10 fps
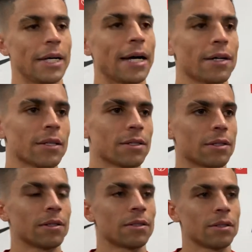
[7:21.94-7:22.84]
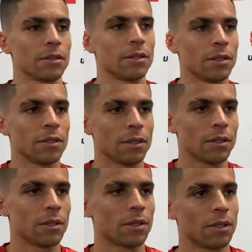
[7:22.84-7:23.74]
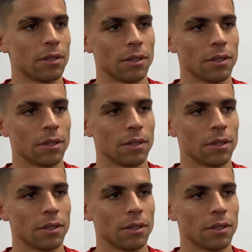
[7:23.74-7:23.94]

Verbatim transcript: London. Yeah. London, uh, does,